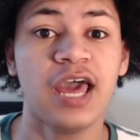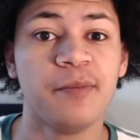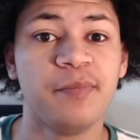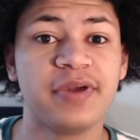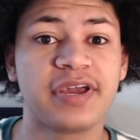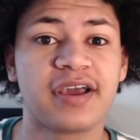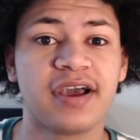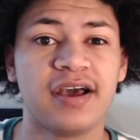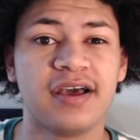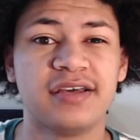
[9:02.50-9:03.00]

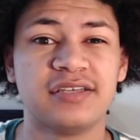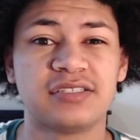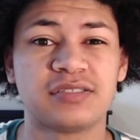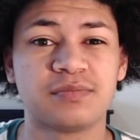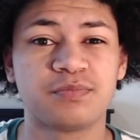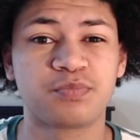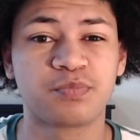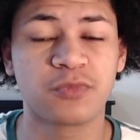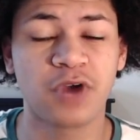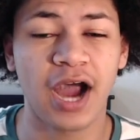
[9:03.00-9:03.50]
because
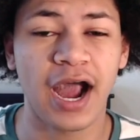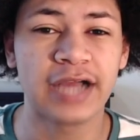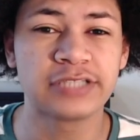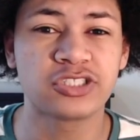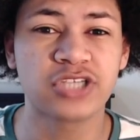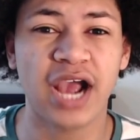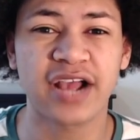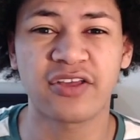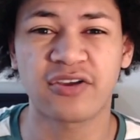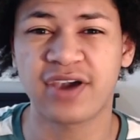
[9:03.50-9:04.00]

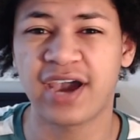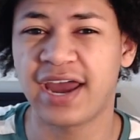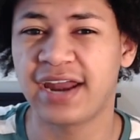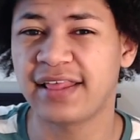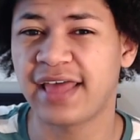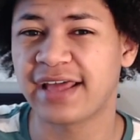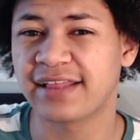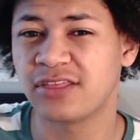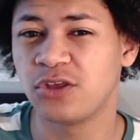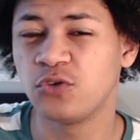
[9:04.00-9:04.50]
contracts are kind of
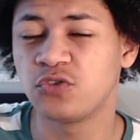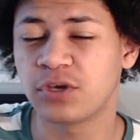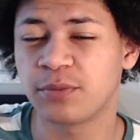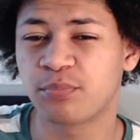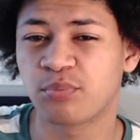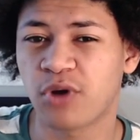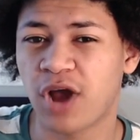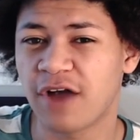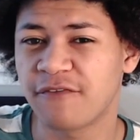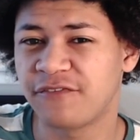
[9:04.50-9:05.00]
like losing
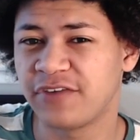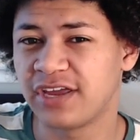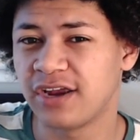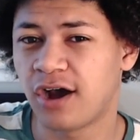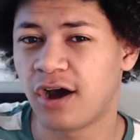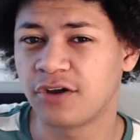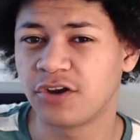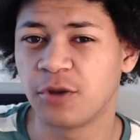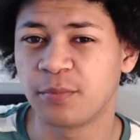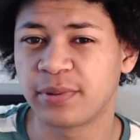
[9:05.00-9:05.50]
profit
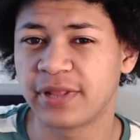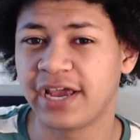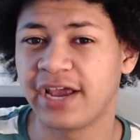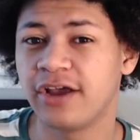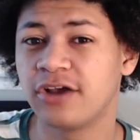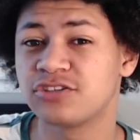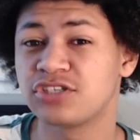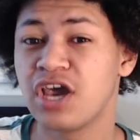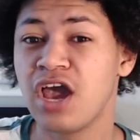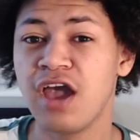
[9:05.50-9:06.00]
on your
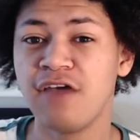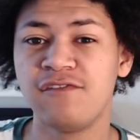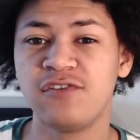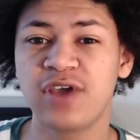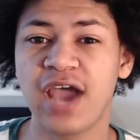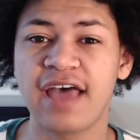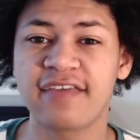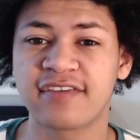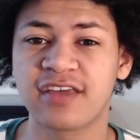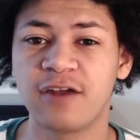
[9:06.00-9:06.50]
players. If you
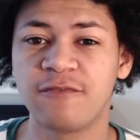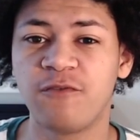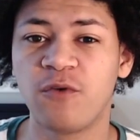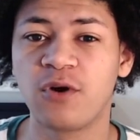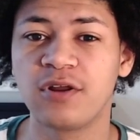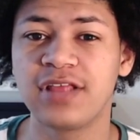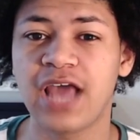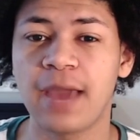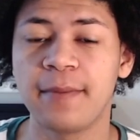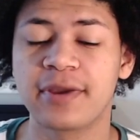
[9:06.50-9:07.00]
guys can
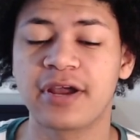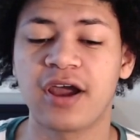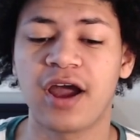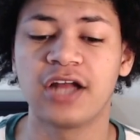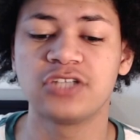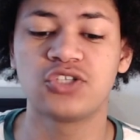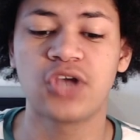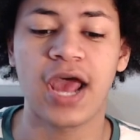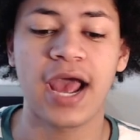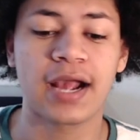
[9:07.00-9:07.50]
afford a diamond
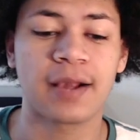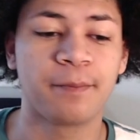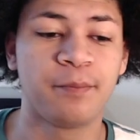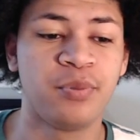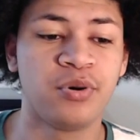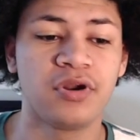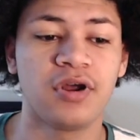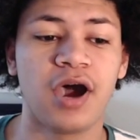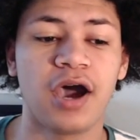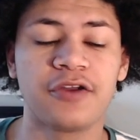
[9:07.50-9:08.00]
contract,
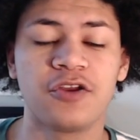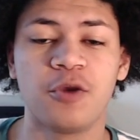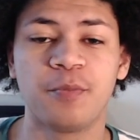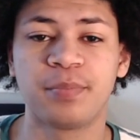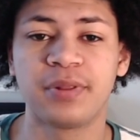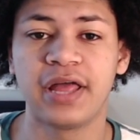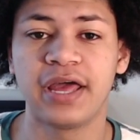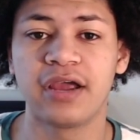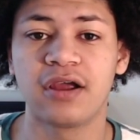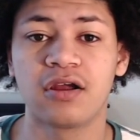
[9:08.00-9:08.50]
put it on your
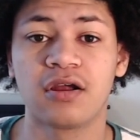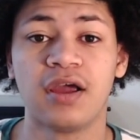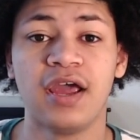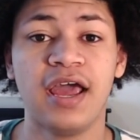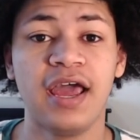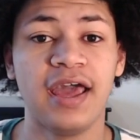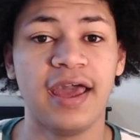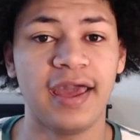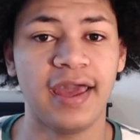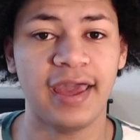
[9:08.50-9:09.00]
player
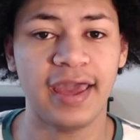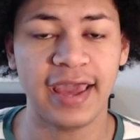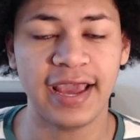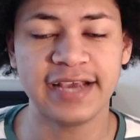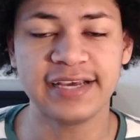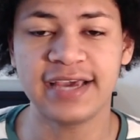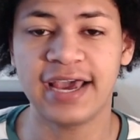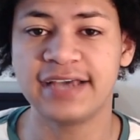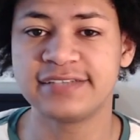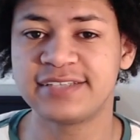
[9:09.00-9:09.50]

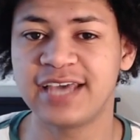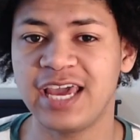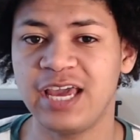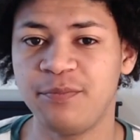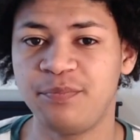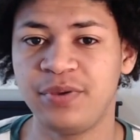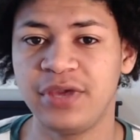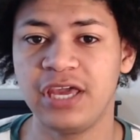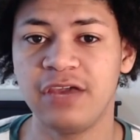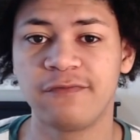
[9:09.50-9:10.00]

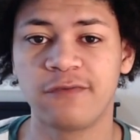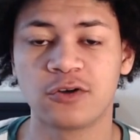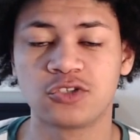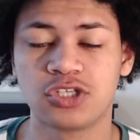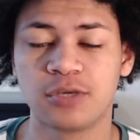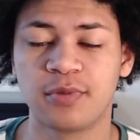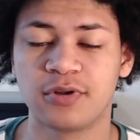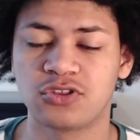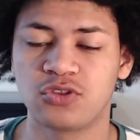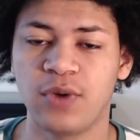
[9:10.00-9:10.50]
ASAP for
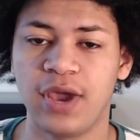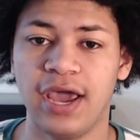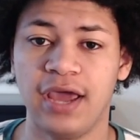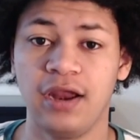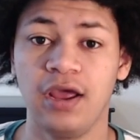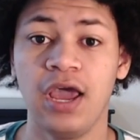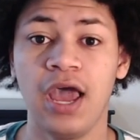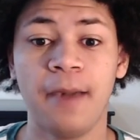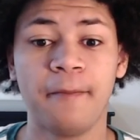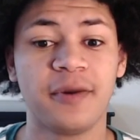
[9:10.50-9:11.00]
Triple Threat.
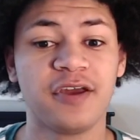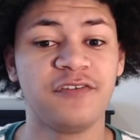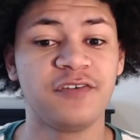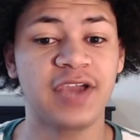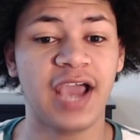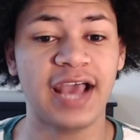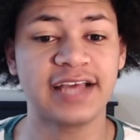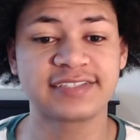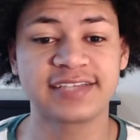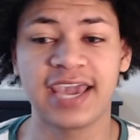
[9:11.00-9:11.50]
But if you
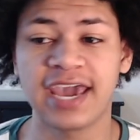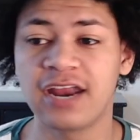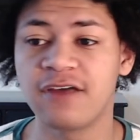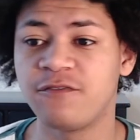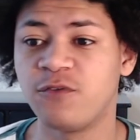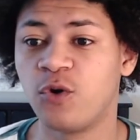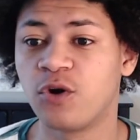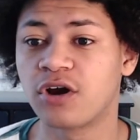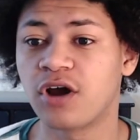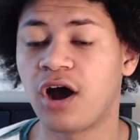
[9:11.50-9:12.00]
guys can't
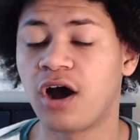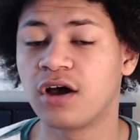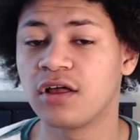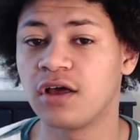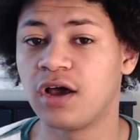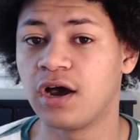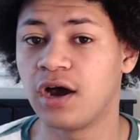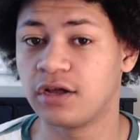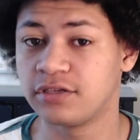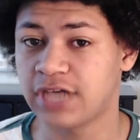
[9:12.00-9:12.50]
afford all,
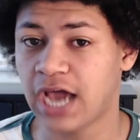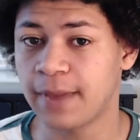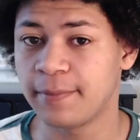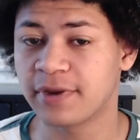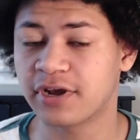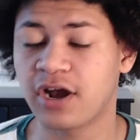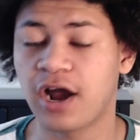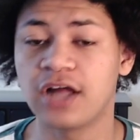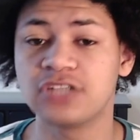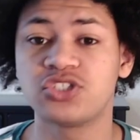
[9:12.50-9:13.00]
uh,
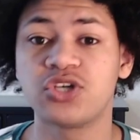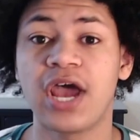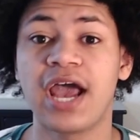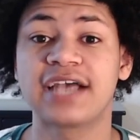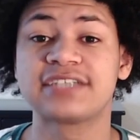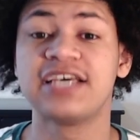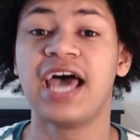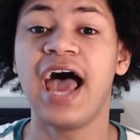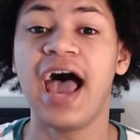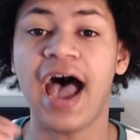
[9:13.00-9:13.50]
diamond
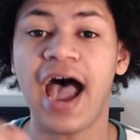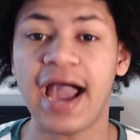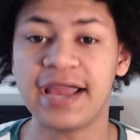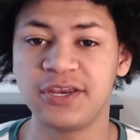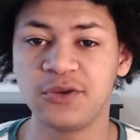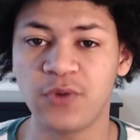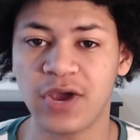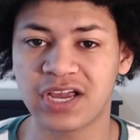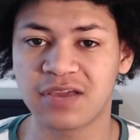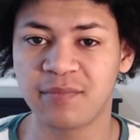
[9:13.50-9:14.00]
contracts, I
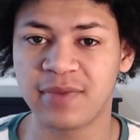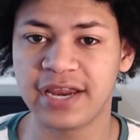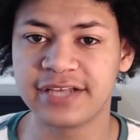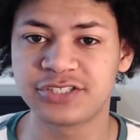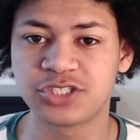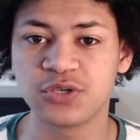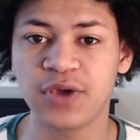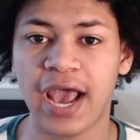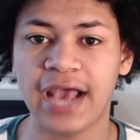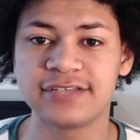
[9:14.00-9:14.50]
do recommend
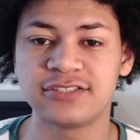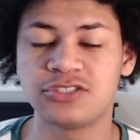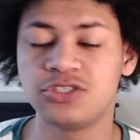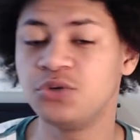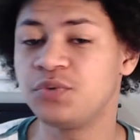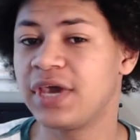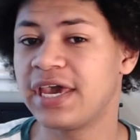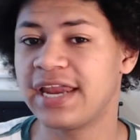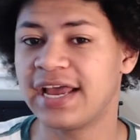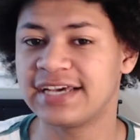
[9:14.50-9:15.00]
that you guys do
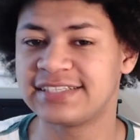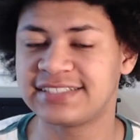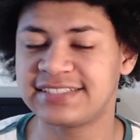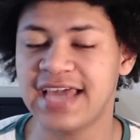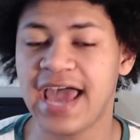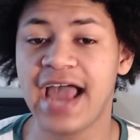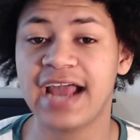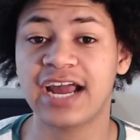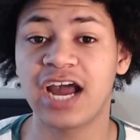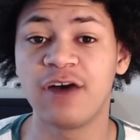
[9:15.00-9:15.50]
get a
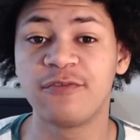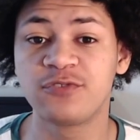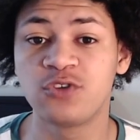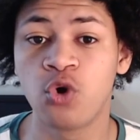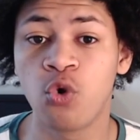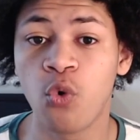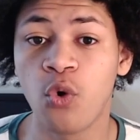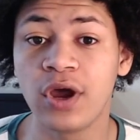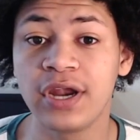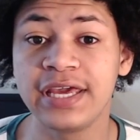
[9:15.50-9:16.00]
stack of
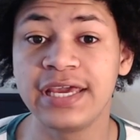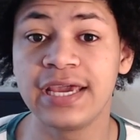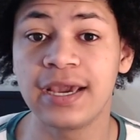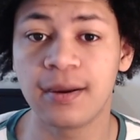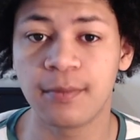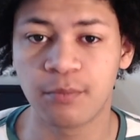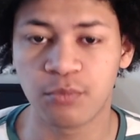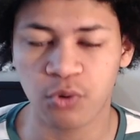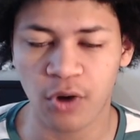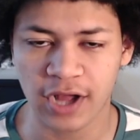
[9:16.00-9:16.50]
twenty
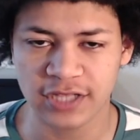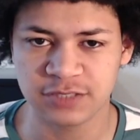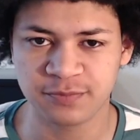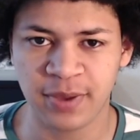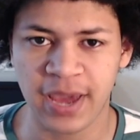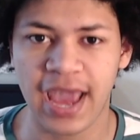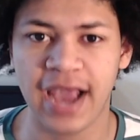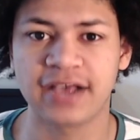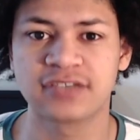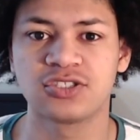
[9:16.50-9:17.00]
bronze
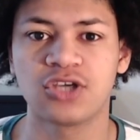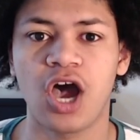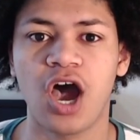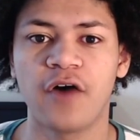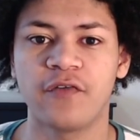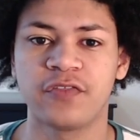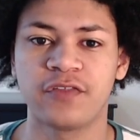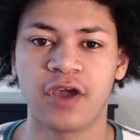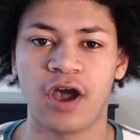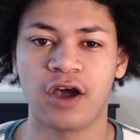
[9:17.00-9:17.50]
packs
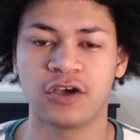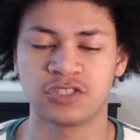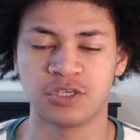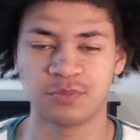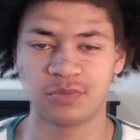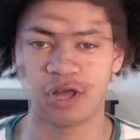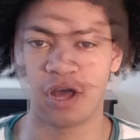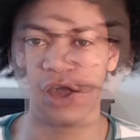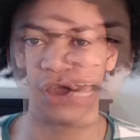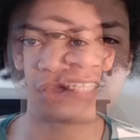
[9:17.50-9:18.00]
off the auction
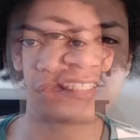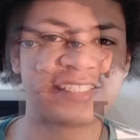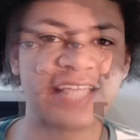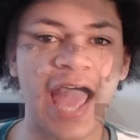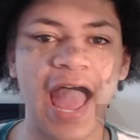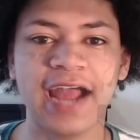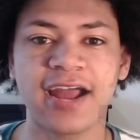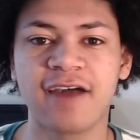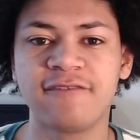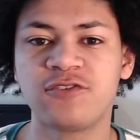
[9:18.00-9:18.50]
block. A
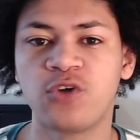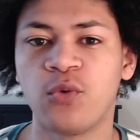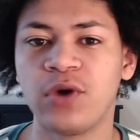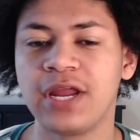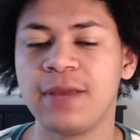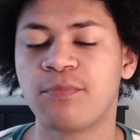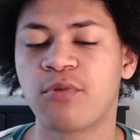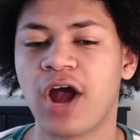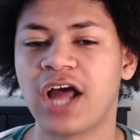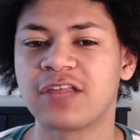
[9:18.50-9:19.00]
stack of
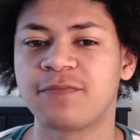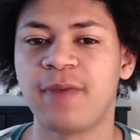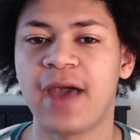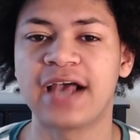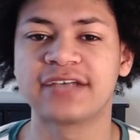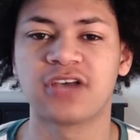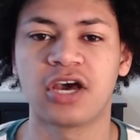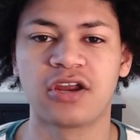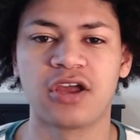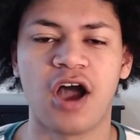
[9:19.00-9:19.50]
twenty bronze
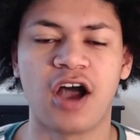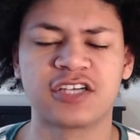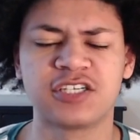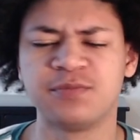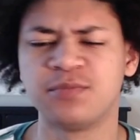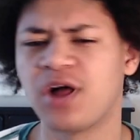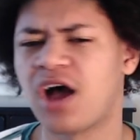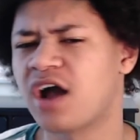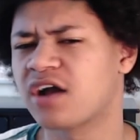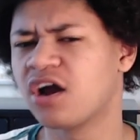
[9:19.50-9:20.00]
packs on the auction
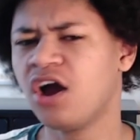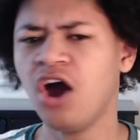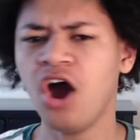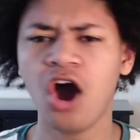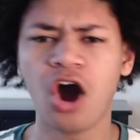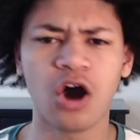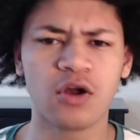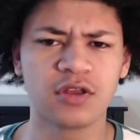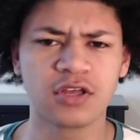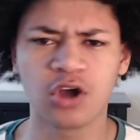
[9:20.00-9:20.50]
block
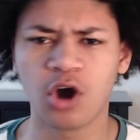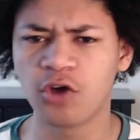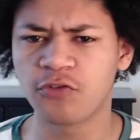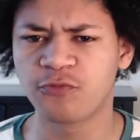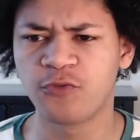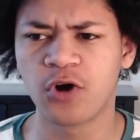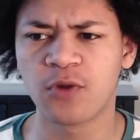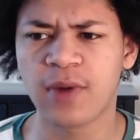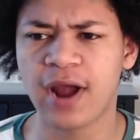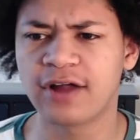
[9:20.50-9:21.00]
only goes
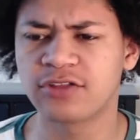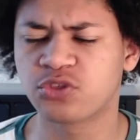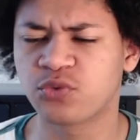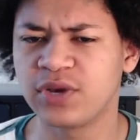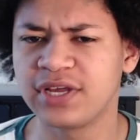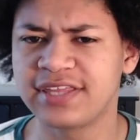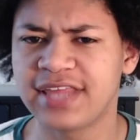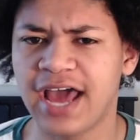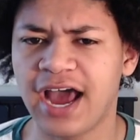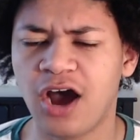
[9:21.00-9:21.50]
for around
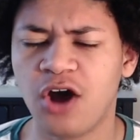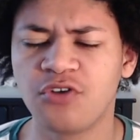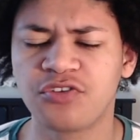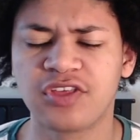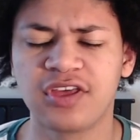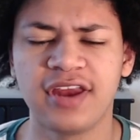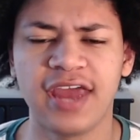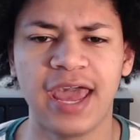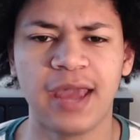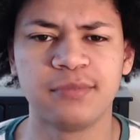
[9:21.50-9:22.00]
three
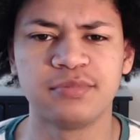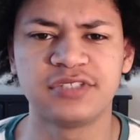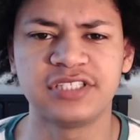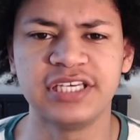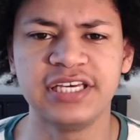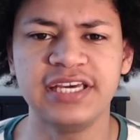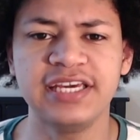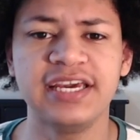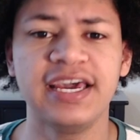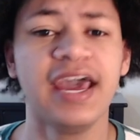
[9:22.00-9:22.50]
thousand M
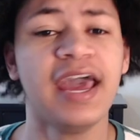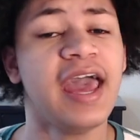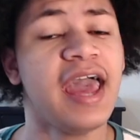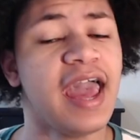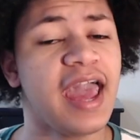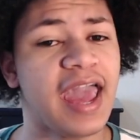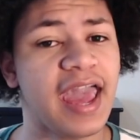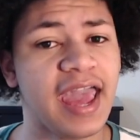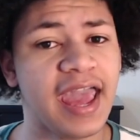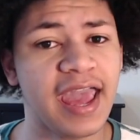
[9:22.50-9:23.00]
T,
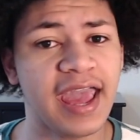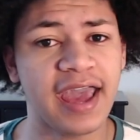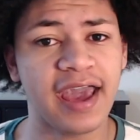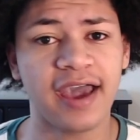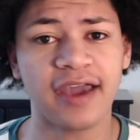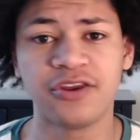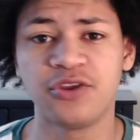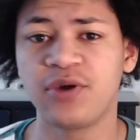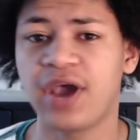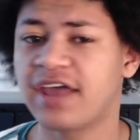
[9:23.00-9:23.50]

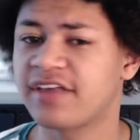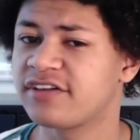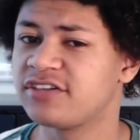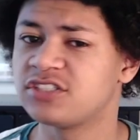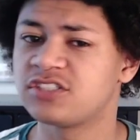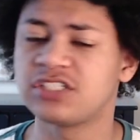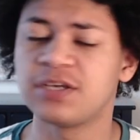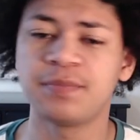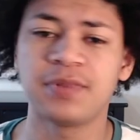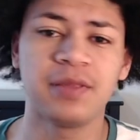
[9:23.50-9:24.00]
and you guys can
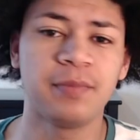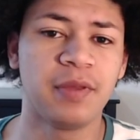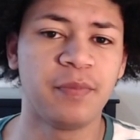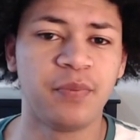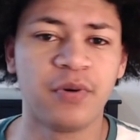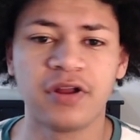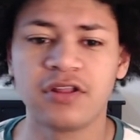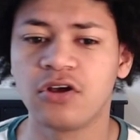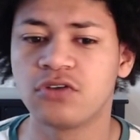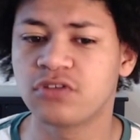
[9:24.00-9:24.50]
just simply be
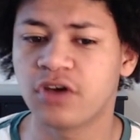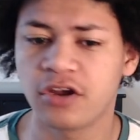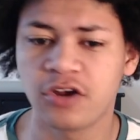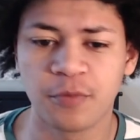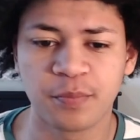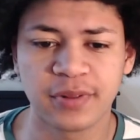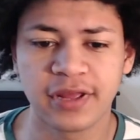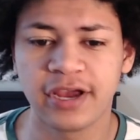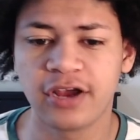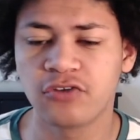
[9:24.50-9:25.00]
putting those on your
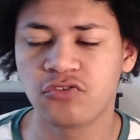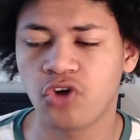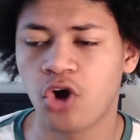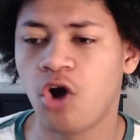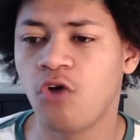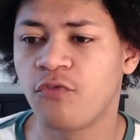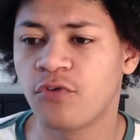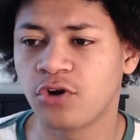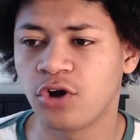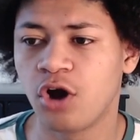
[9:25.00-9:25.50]
players
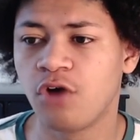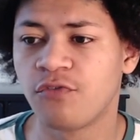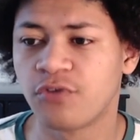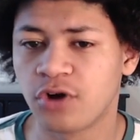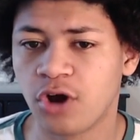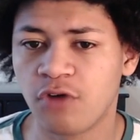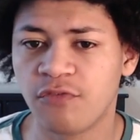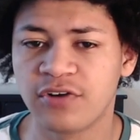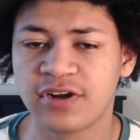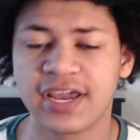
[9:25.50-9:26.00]
over and over
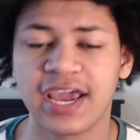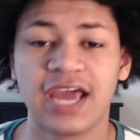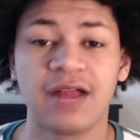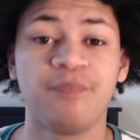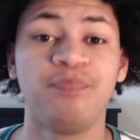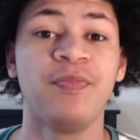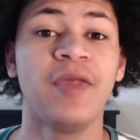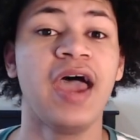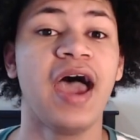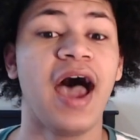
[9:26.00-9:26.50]
and over again.